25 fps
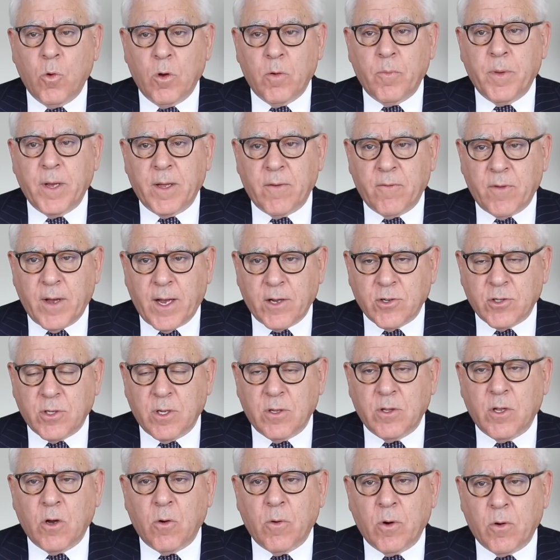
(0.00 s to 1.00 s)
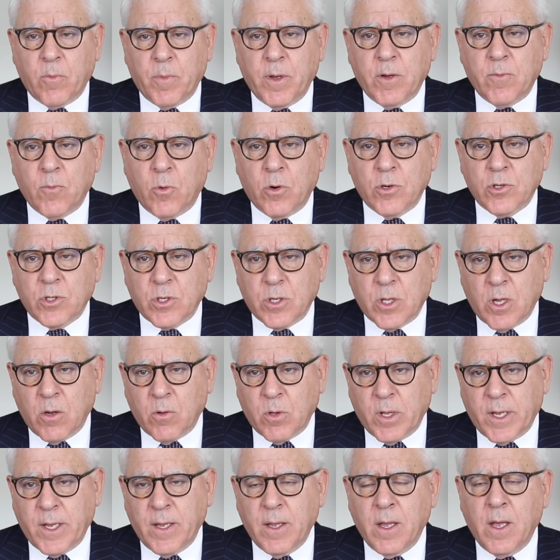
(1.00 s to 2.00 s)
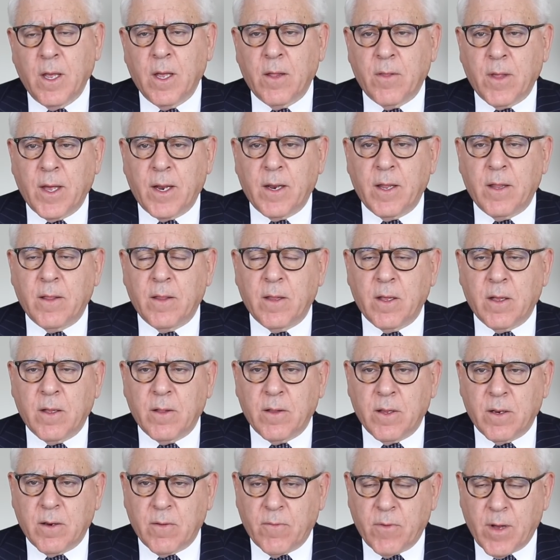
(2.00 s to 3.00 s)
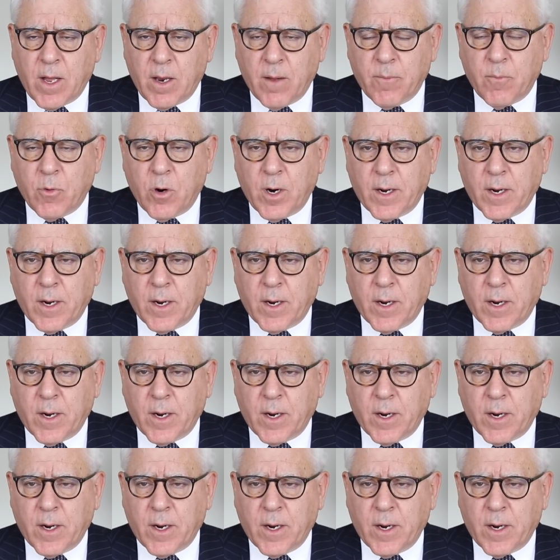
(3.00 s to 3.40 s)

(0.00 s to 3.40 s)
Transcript: will be invested, though it'll be more slowly than in the developed